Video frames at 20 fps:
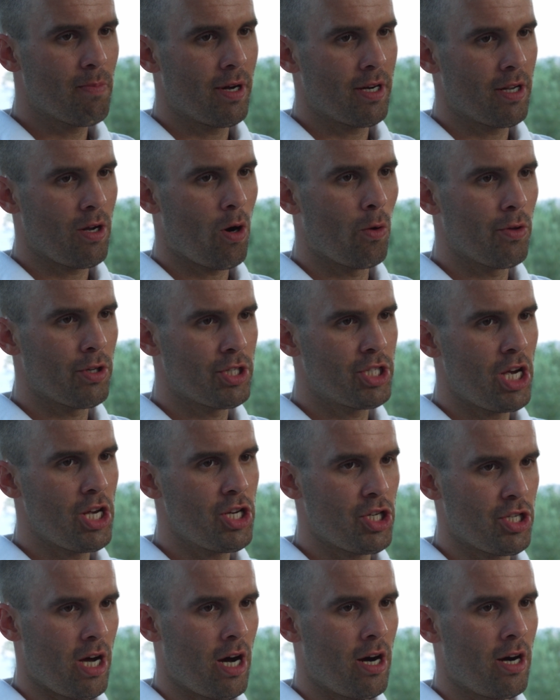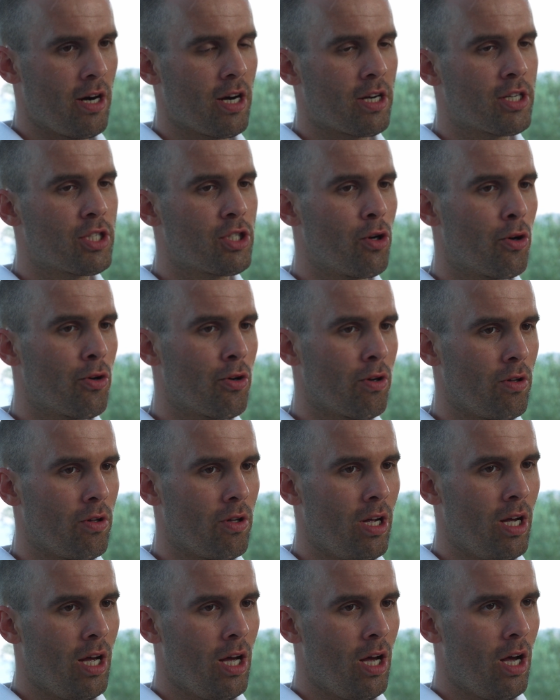but all the changes are external
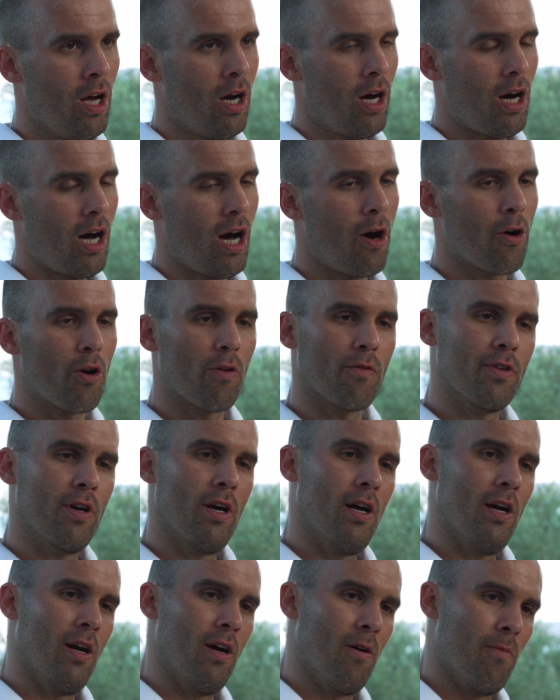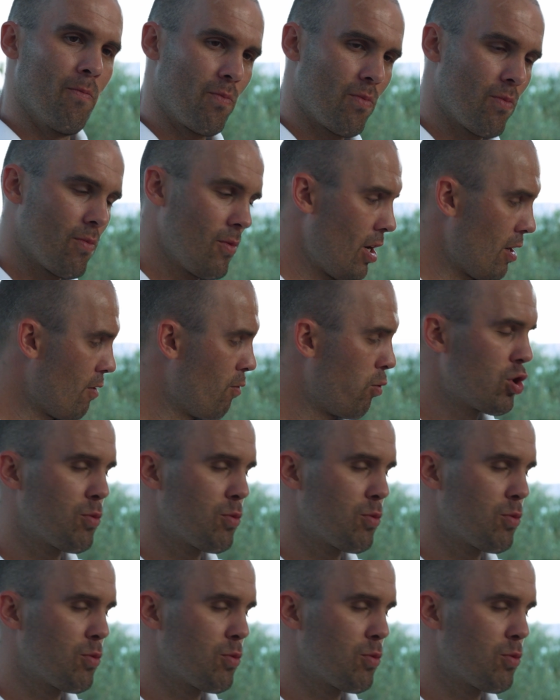out of the like foot